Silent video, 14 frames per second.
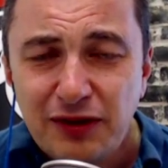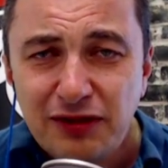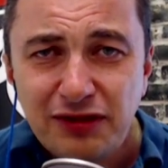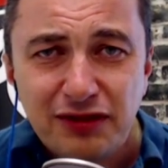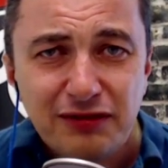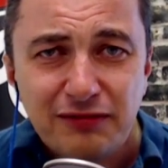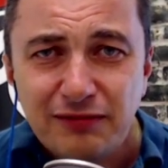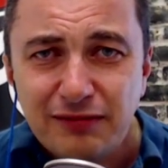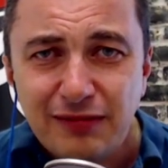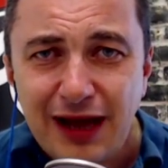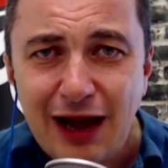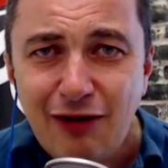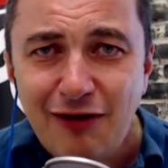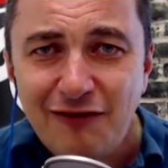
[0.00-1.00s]
with
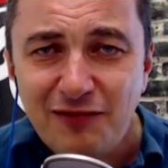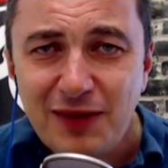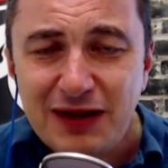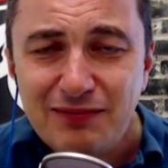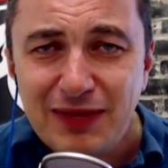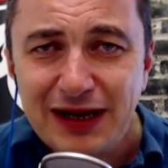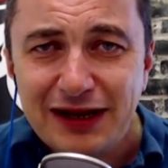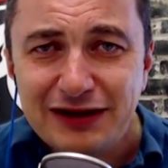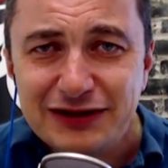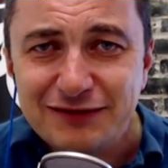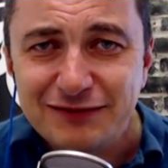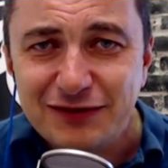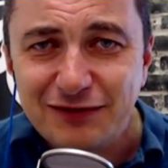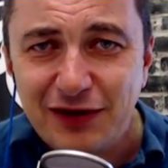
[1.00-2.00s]
however many
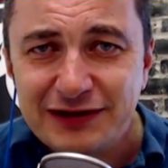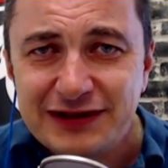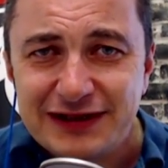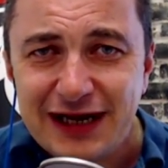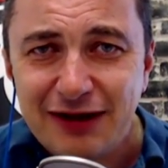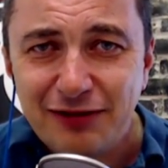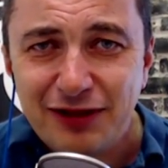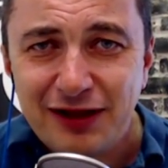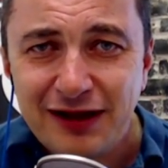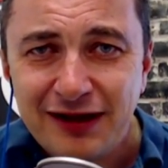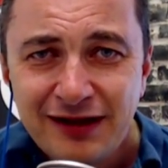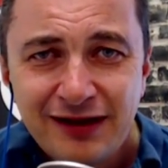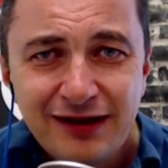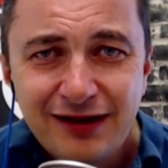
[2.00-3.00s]
millions of devices out
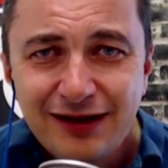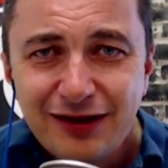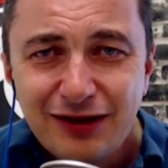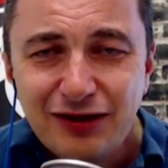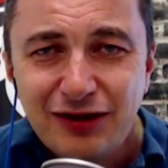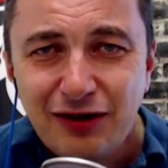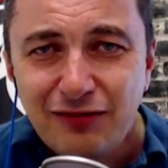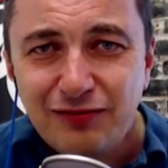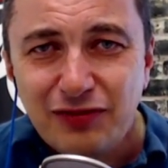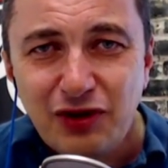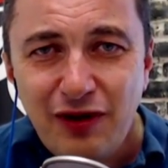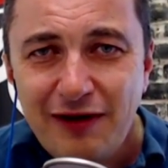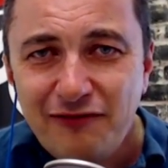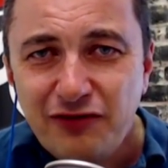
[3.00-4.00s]
there, you know,
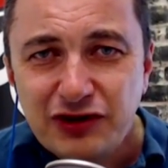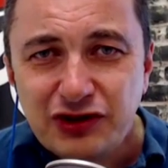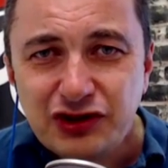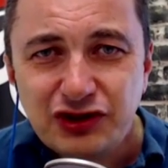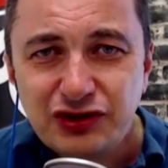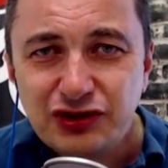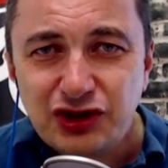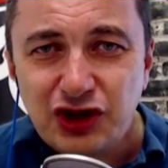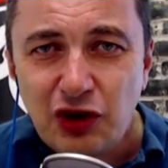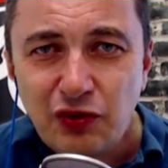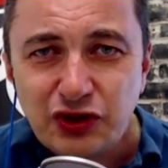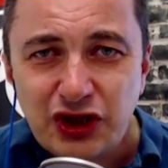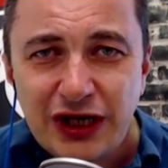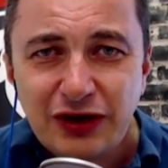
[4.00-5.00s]
your average Joe
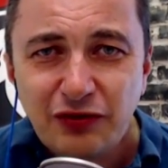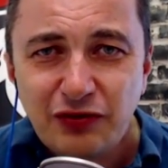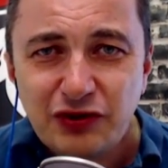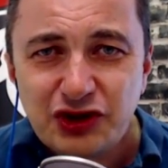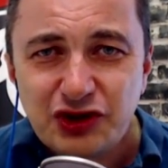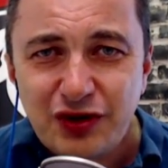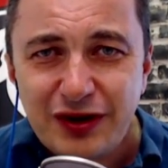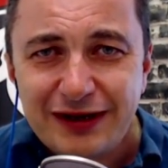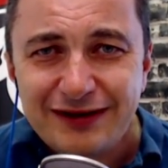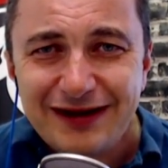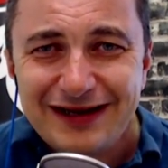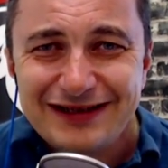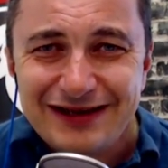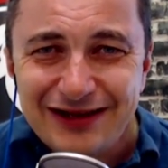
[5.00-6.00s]
or Jane on the street
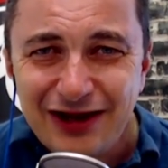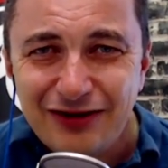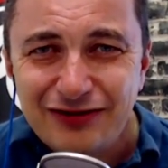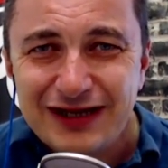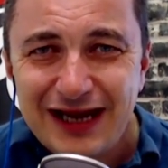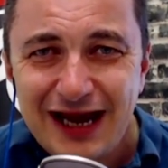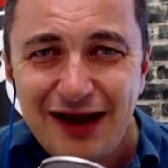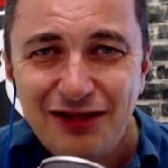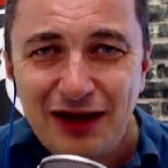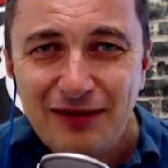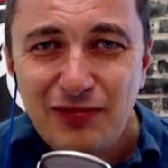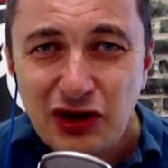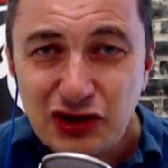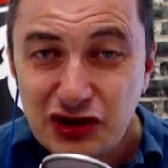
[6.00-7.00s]
isn't going to care
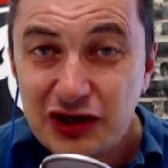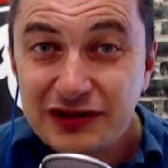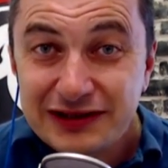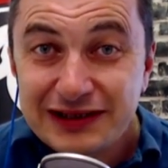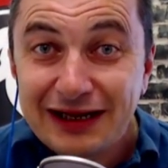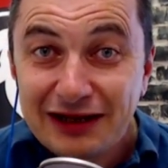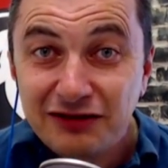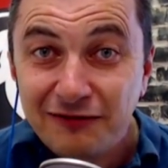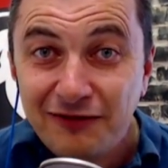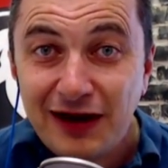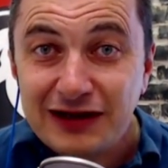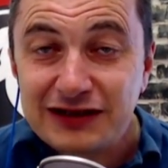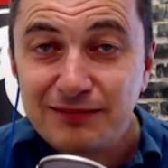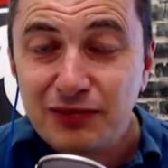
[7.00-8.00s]
that much until it
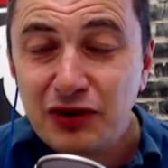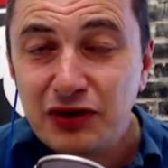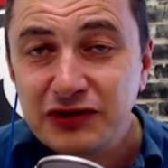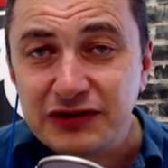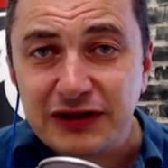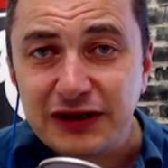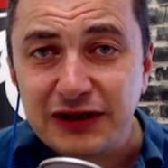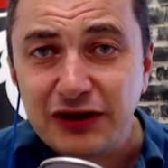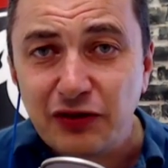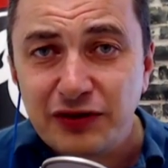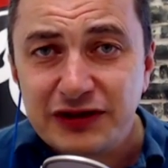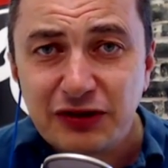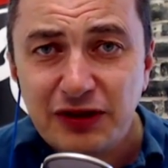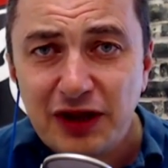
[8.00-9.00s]
affects them personally or
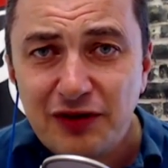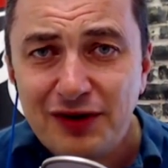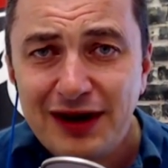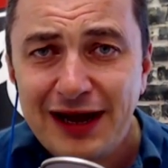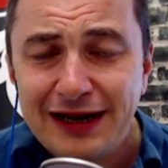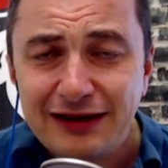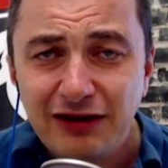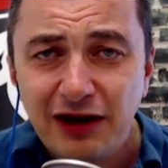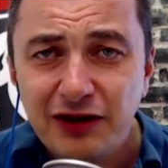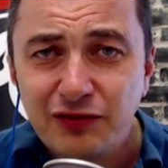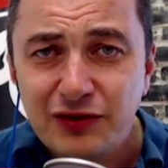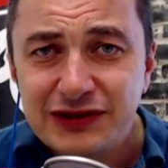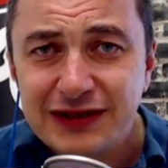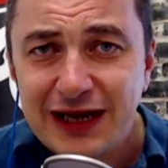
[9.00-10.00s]
until they read a headline
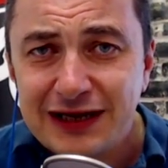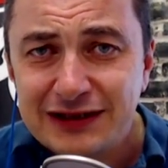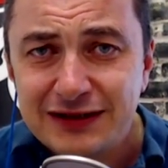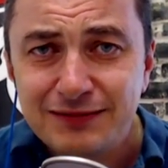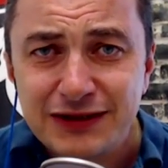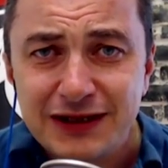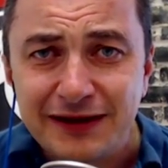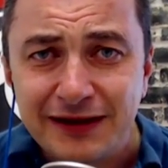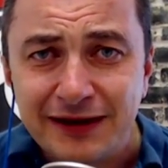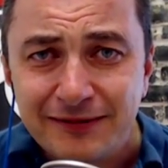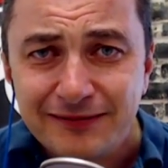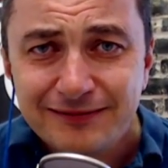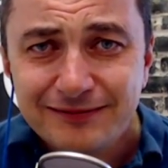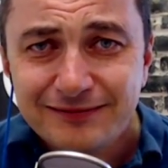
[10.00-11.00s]
which scares them silly.
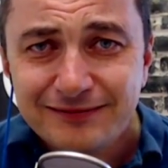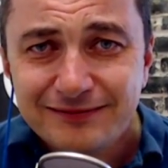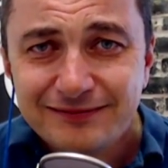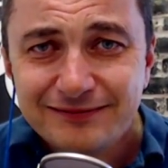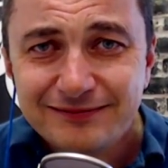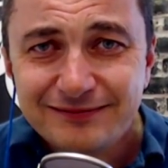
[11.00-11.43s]
Mm-hmm.